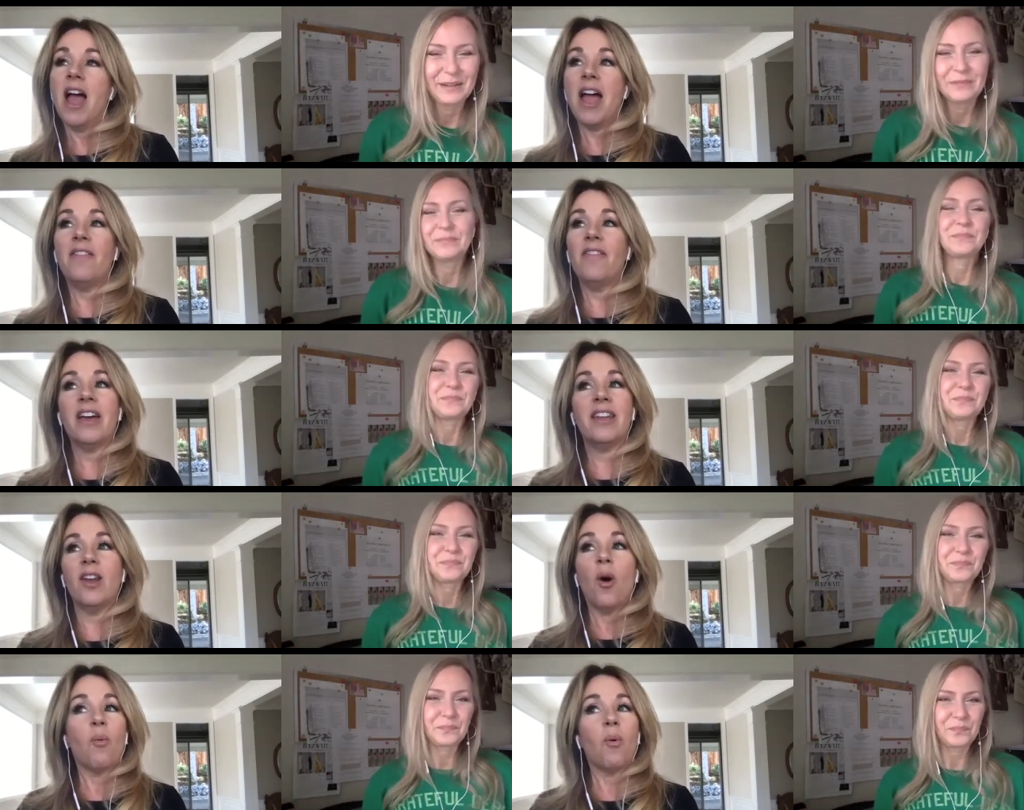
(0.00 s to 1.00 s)
Speaker 1: And then
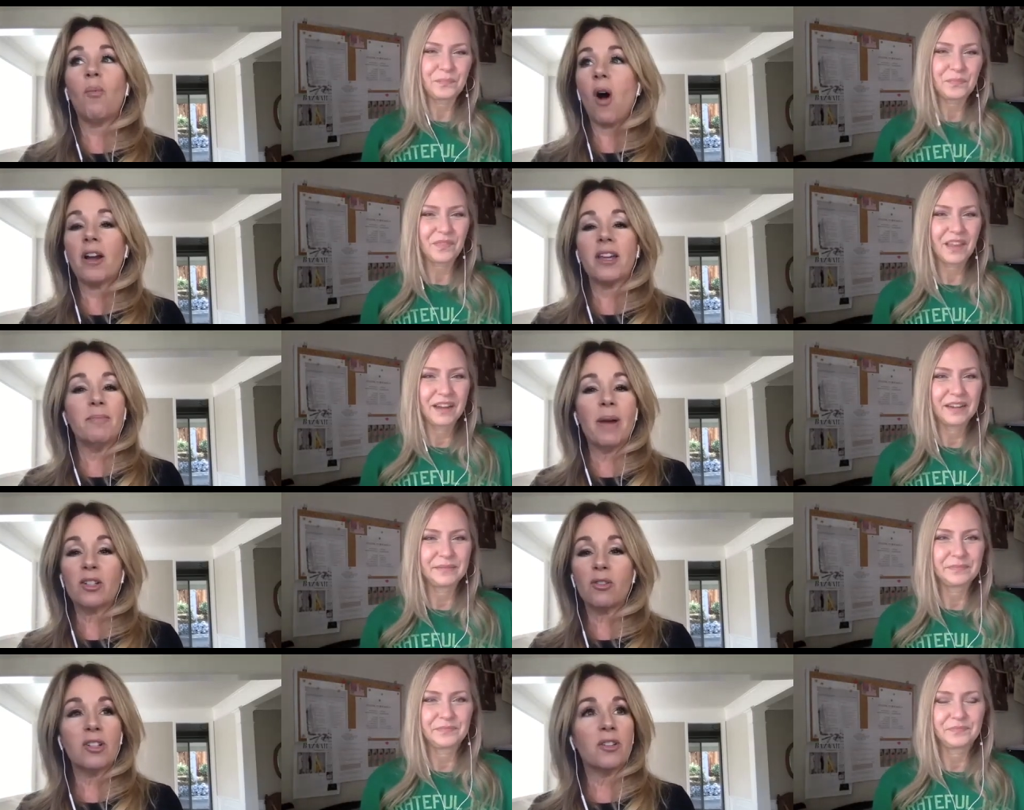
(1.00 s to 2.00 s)
we're walking back
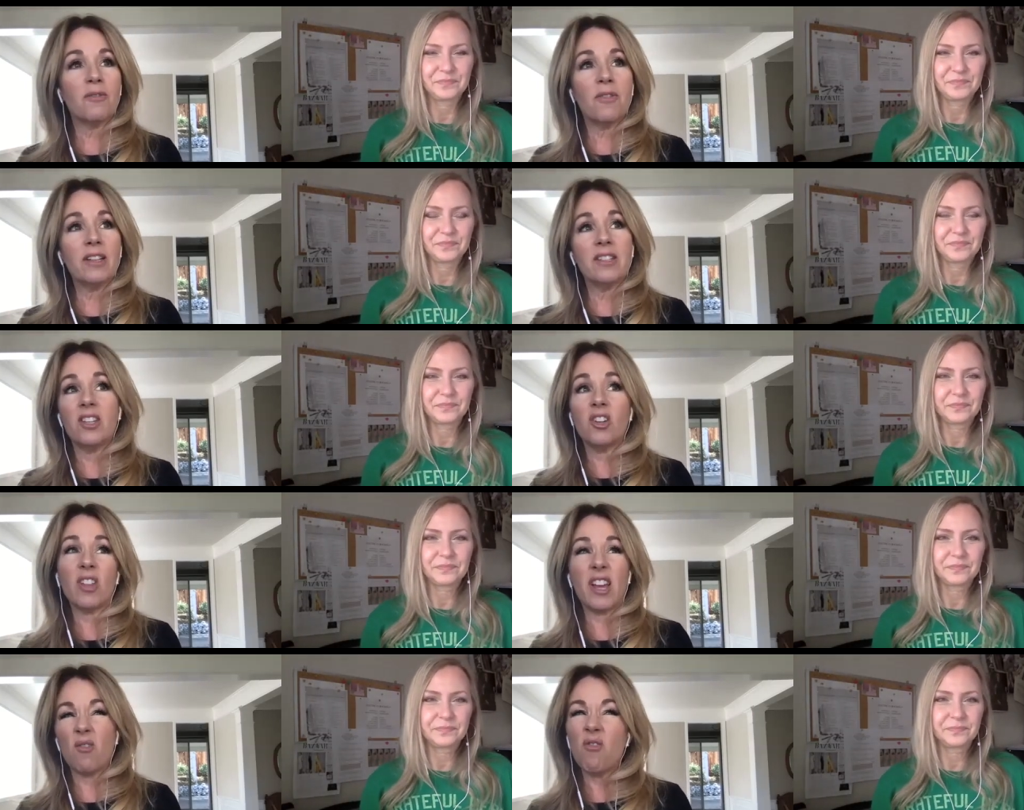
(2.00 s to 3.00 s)
towards the fence, and you're
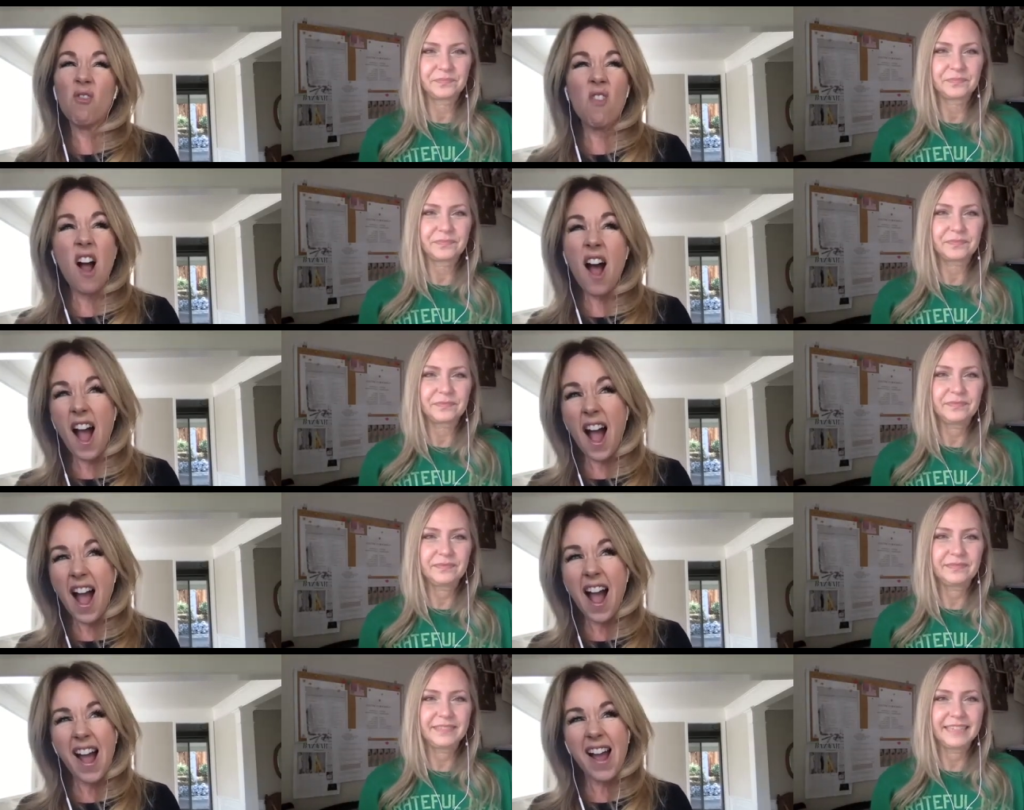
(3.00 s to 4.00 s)
like,
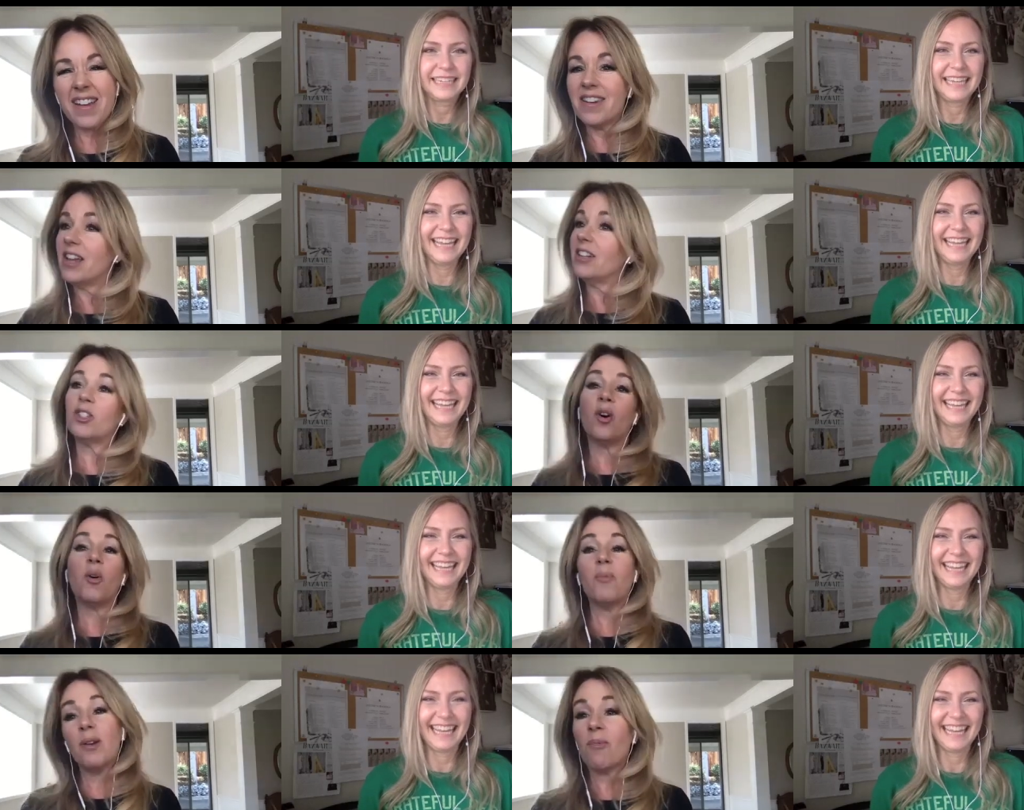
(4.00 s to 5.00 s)
run! And so
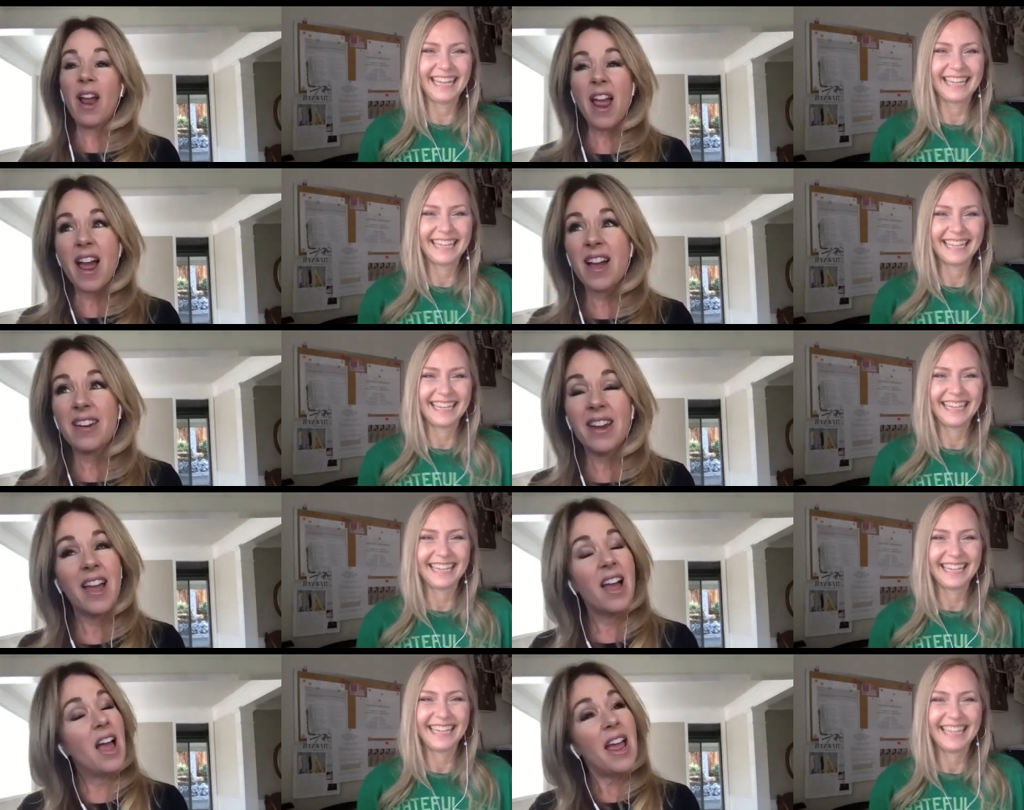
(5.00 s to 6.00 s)
we ran,
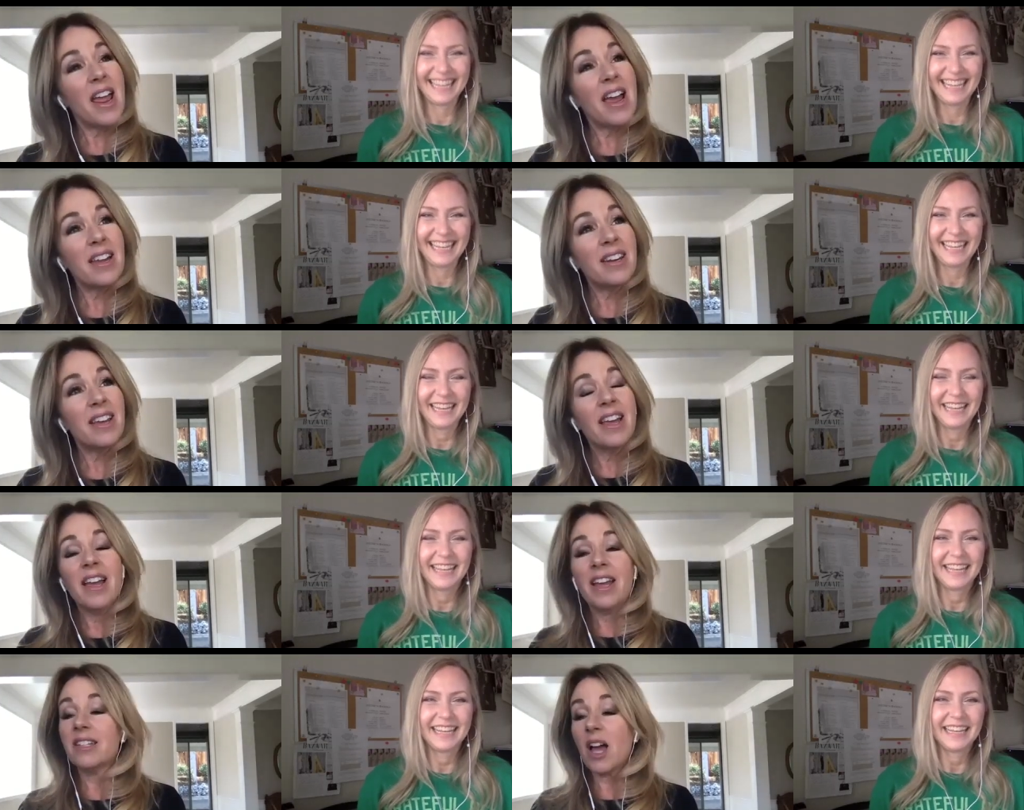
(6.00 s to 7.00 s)
and
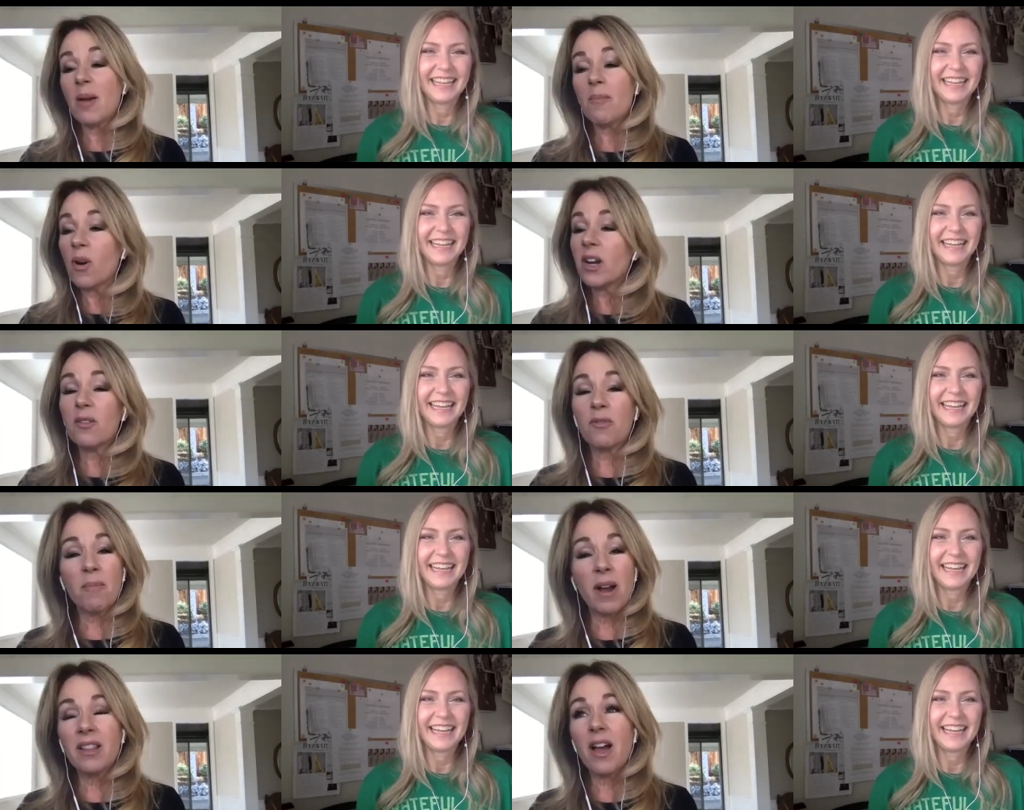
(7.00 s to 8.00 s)
as I'm running for
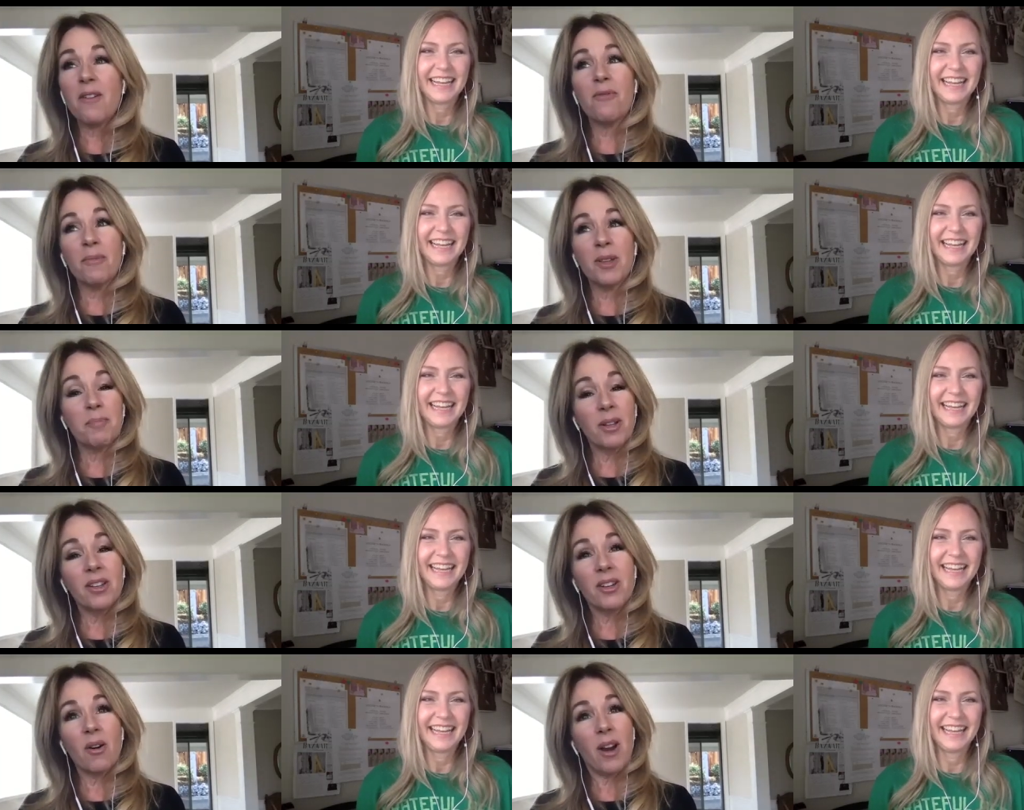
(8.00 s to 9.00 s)
my life from this billy
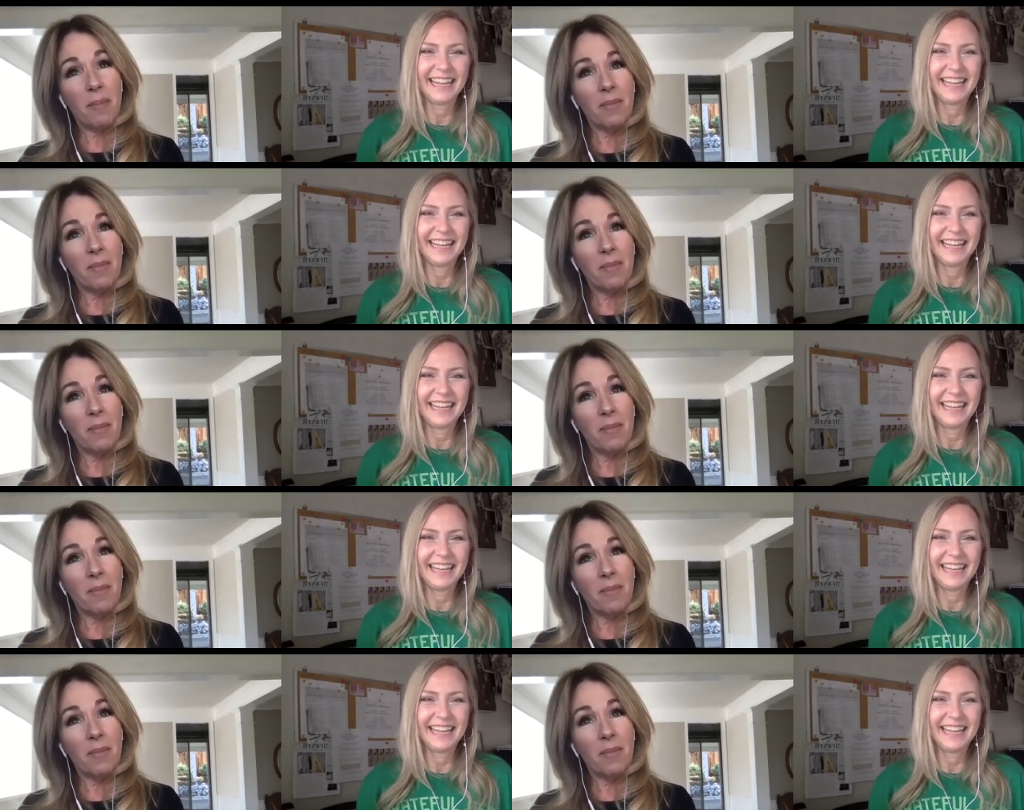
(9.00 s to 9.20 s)
goat, I'm